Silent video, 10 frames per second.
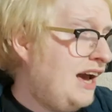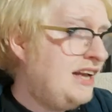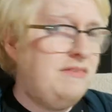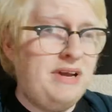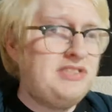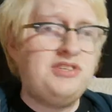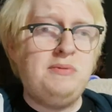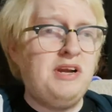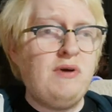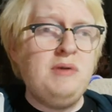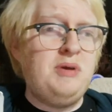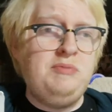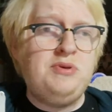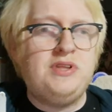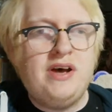And I met so many great
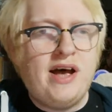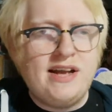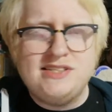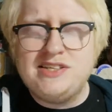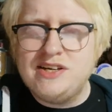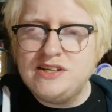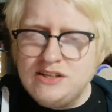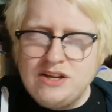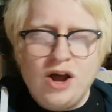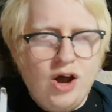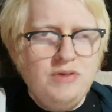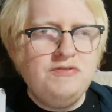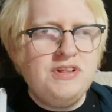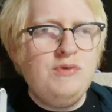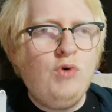people there. And uh,
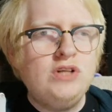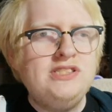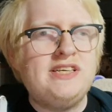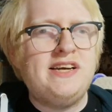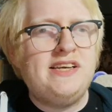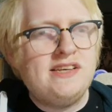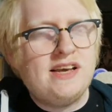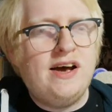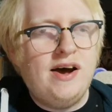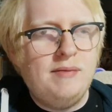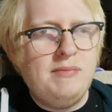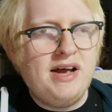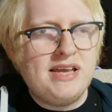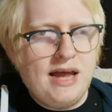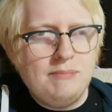hopefully one day um,
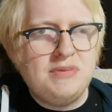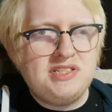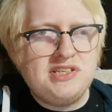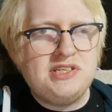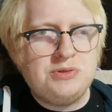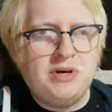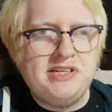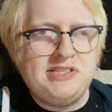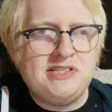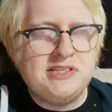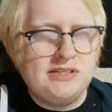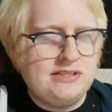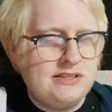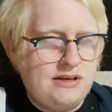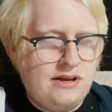I can be situated
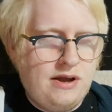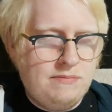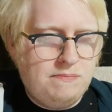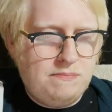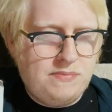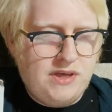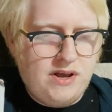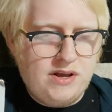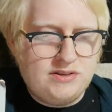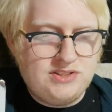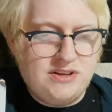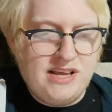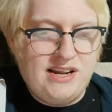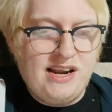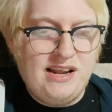there. So
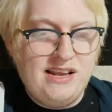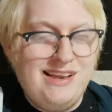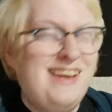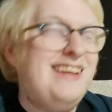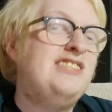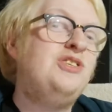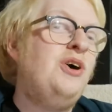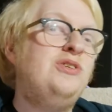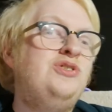then it's not,